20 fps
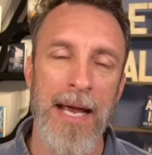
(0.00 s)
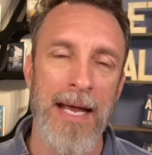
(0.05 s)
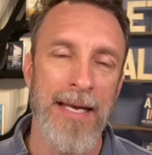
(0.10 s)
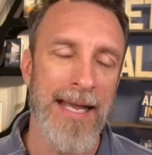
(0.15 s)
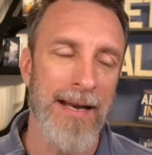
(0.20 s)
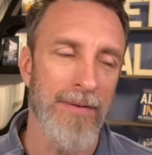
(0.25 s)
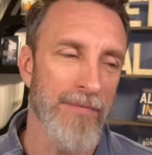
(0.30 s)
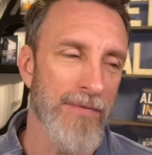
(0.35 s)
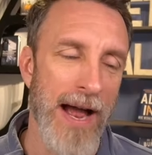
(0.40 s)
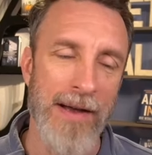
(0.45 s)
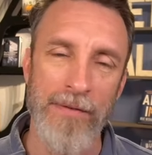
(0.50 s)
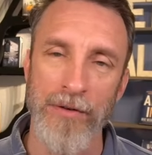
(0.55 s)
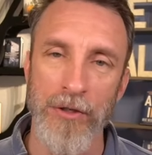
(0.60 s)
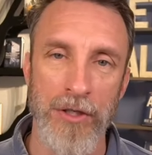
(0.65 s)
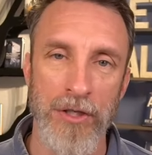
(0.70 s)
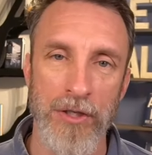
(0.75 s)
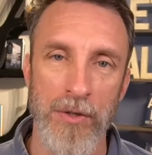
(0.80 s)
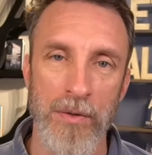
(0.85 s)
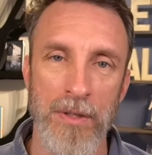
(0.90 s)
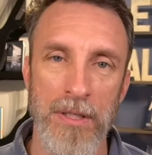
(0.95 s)
They had 500
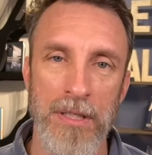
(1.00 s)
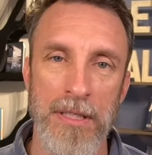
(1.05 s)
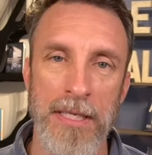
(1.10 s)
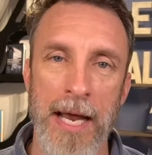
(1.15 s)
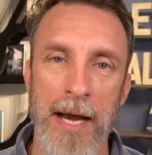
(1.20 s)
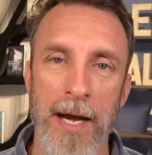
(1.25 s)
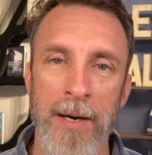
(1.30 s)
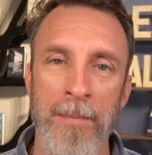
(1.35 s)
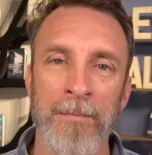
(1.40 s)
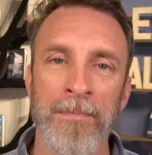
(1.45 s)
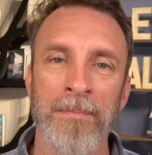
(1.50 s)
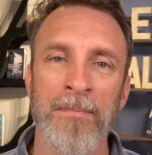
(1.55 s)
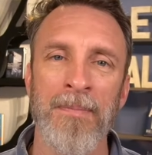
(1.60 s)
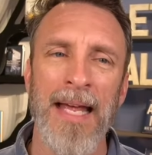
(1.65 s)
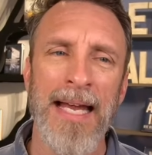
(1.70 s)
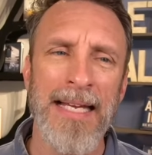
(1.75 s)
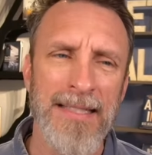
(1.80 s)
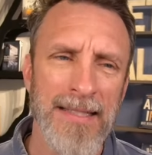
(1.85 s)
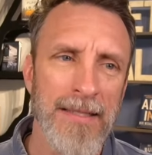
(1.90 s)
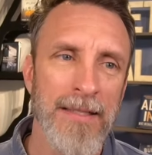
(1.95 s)
students there.
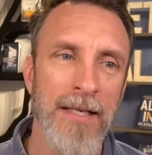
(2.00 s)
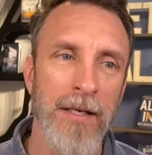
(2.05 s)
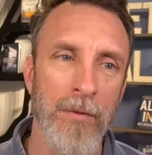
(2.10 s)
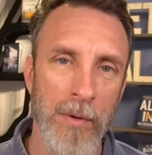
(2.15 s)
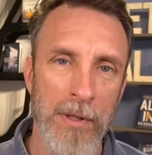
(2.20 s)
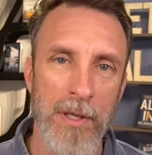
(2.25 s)
And it's considered one